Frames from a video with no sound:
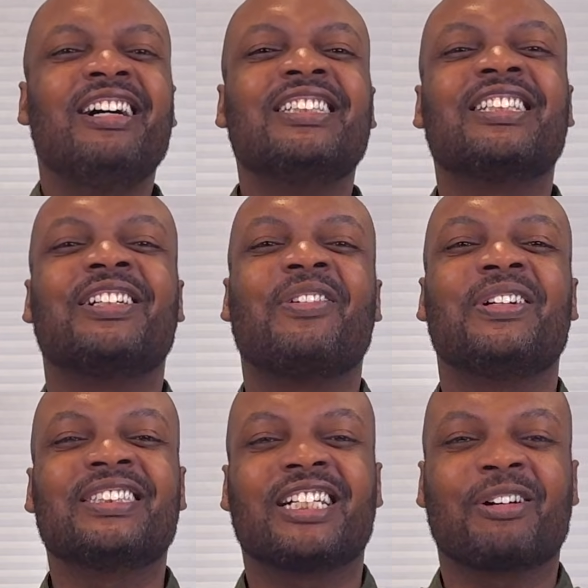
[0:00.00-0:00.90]
So I
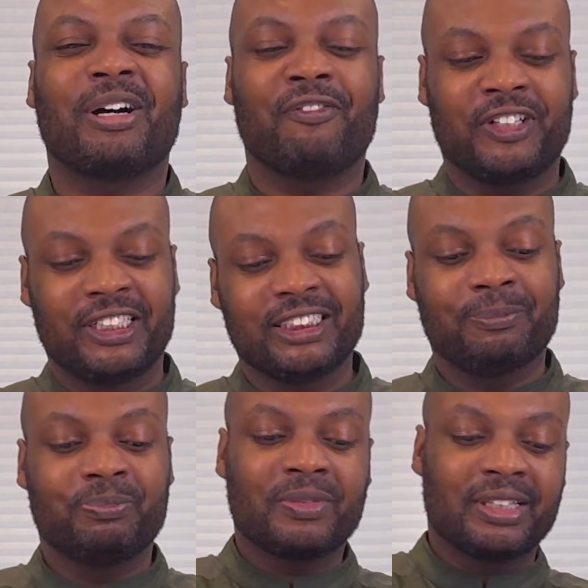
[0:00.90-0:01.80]
want to talk about first,
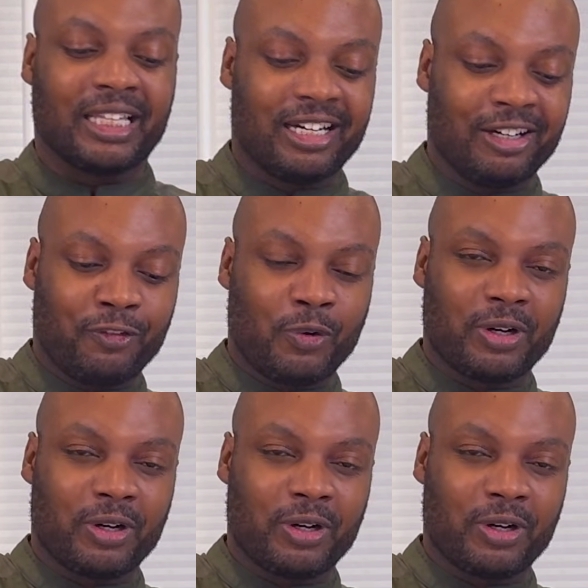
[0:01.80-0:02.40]
thinner for